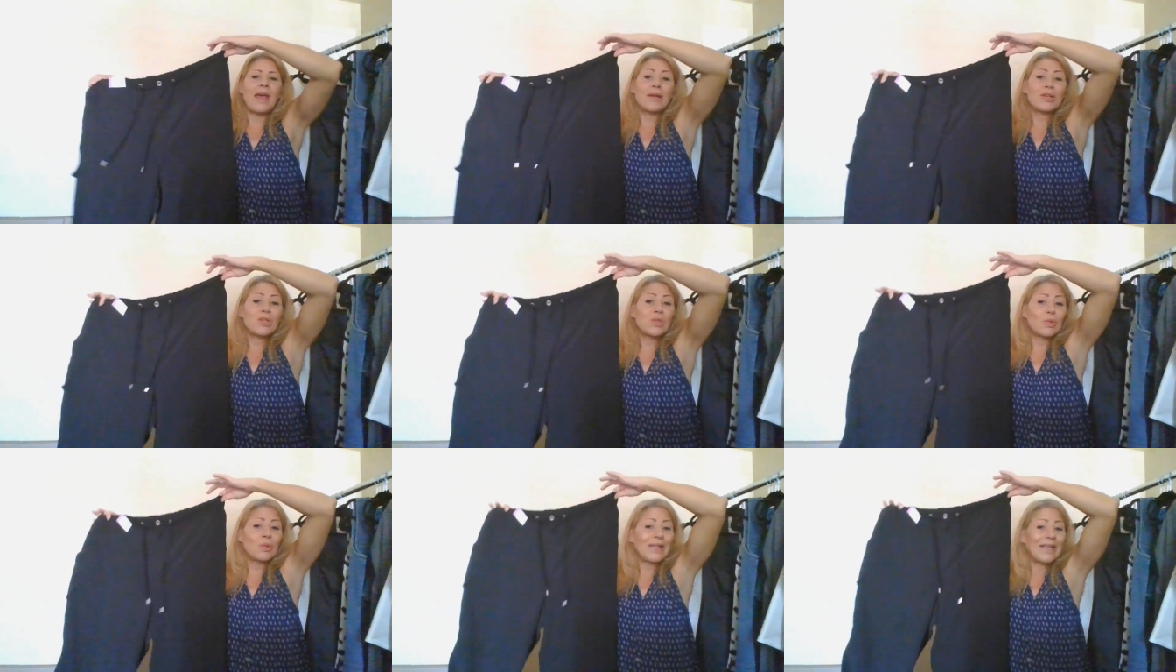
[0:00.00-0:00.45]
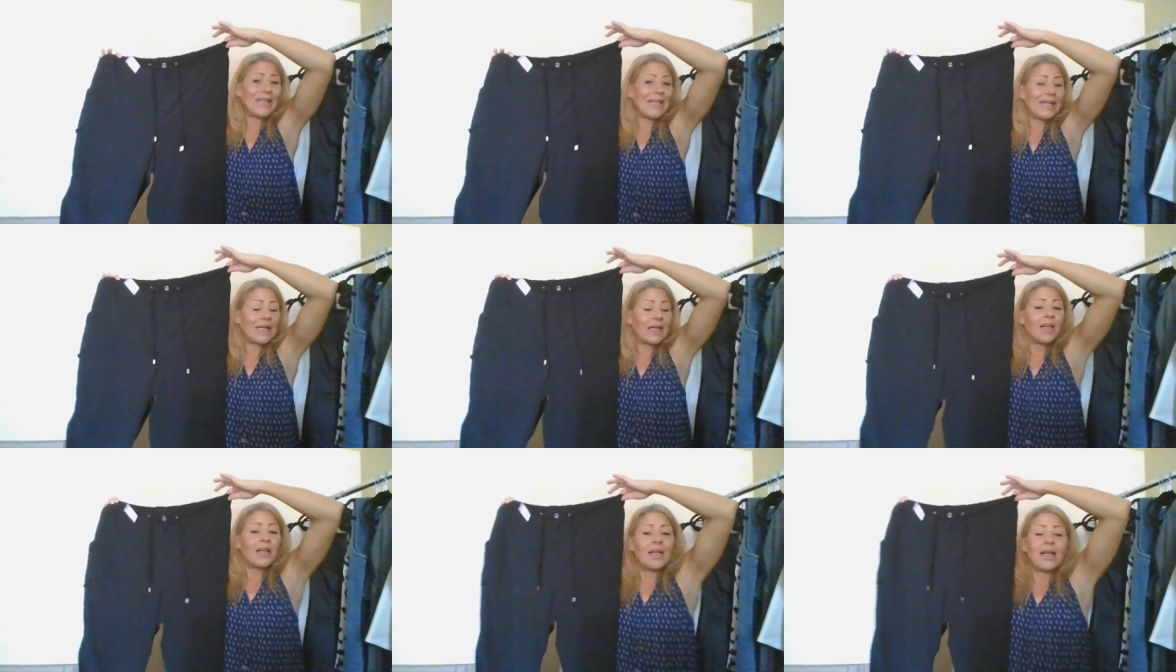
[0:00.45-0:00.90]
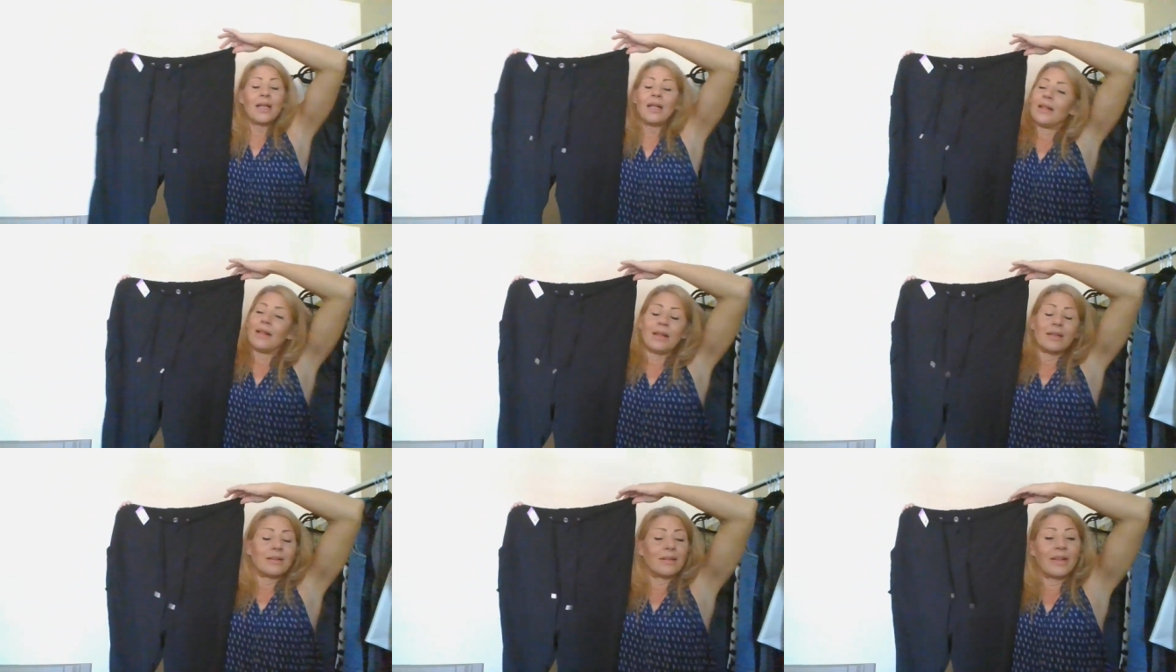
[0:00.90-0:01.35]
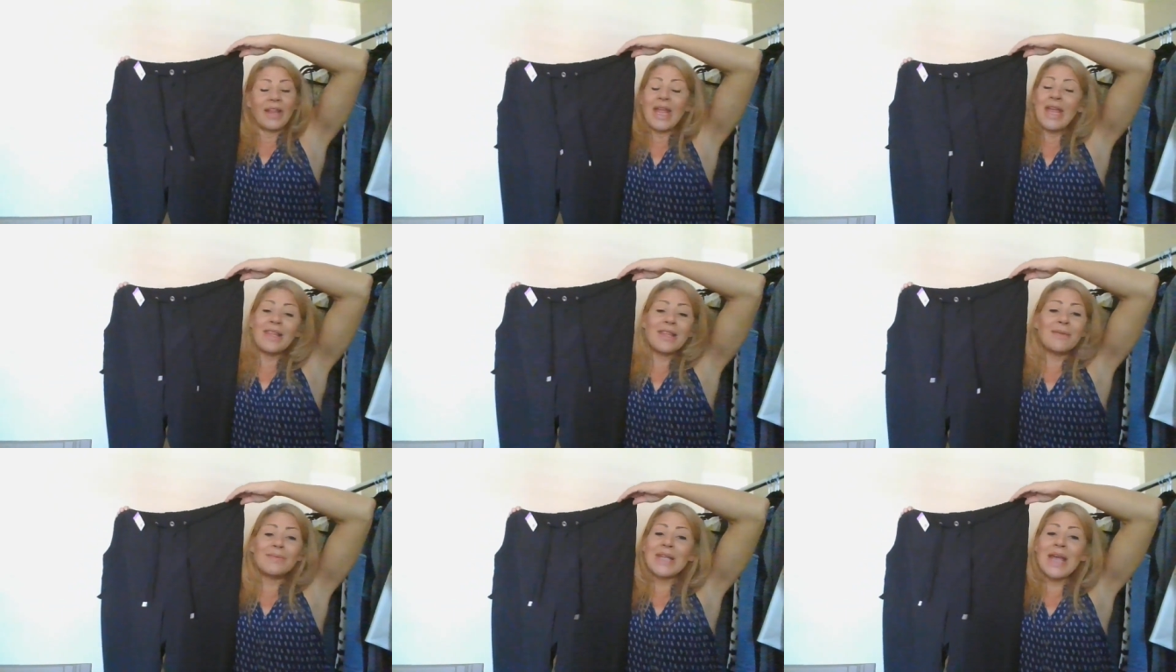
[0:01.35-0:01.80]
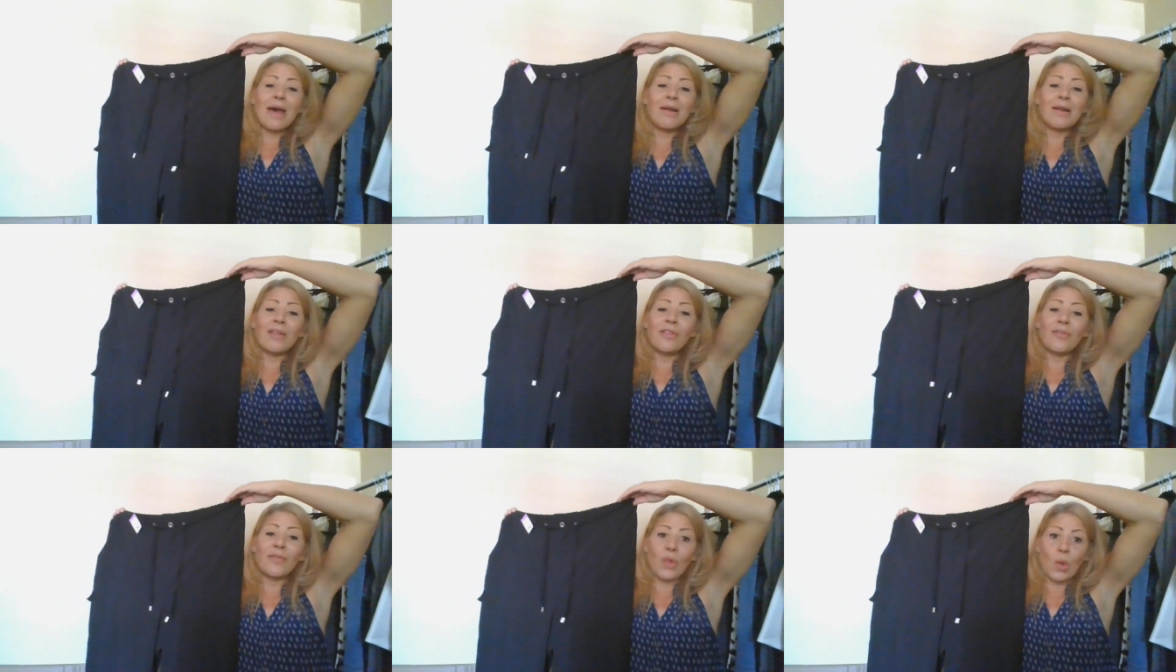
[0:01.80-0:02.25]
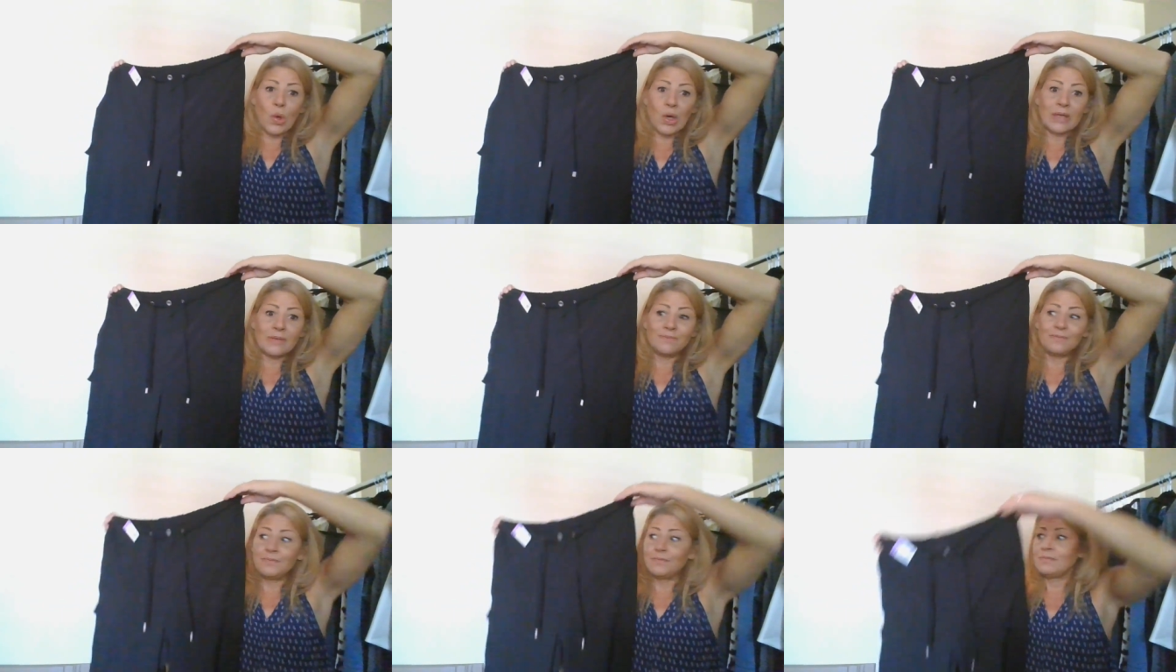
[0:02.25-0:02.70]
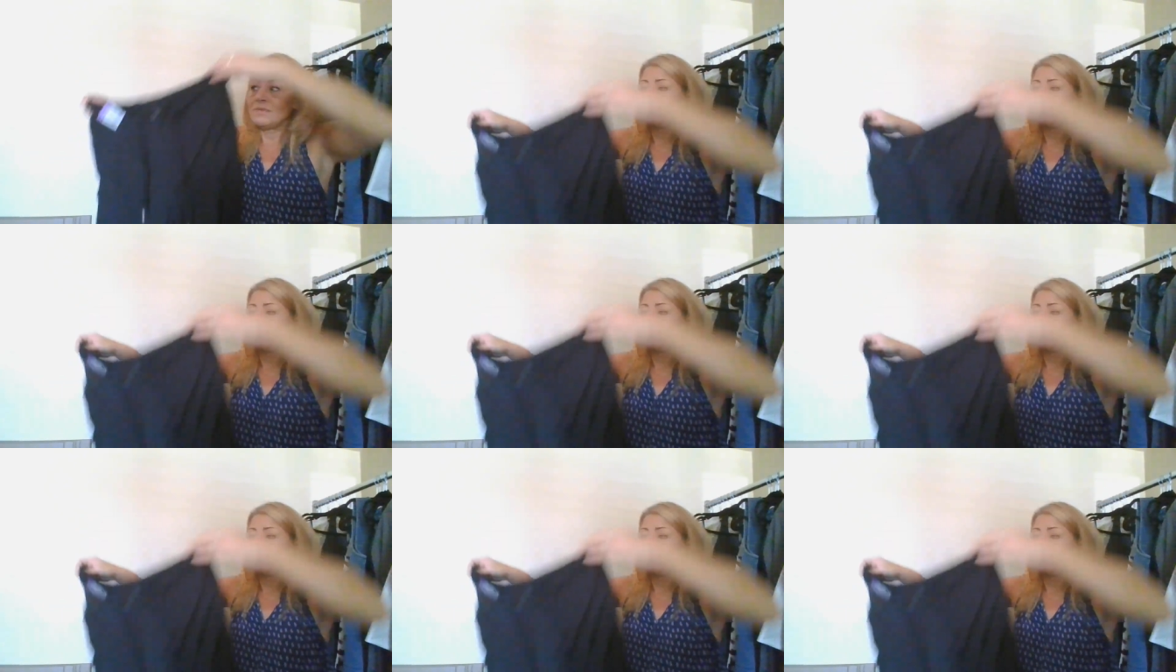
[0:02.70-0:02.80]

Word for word: actually lay them down on the floor